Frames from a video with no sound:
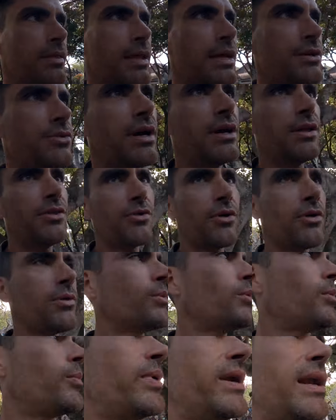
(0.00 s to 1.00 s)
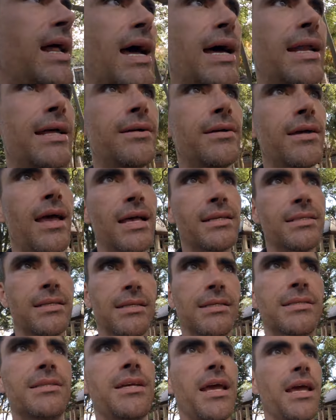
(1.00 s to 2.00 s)
they tried to throw them a banana as
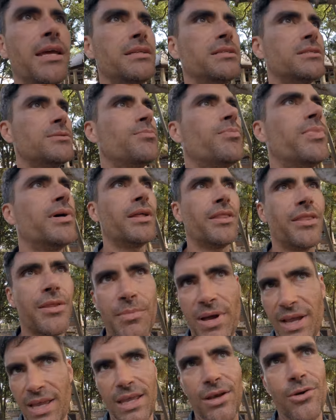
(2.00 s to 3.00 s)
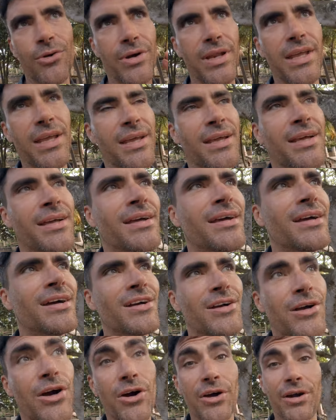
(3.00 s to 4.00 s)
an exchange, but the monkey had already
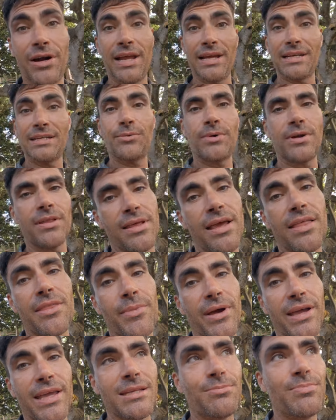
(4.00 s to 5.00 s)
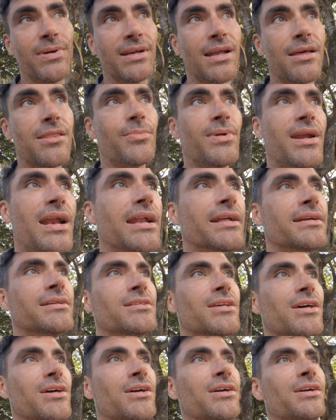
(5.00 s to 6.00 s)
gone, and actually one of the other monkeys picked up the banana,
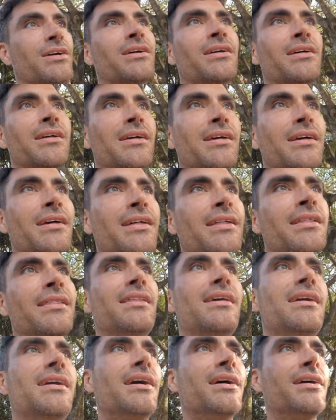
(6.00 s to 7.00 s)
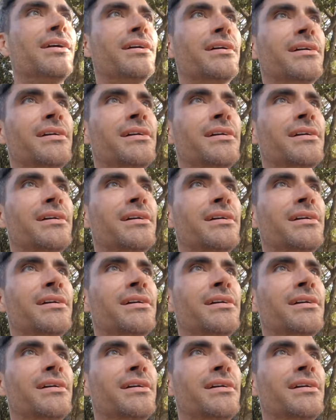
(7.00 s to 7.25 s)
so there you go.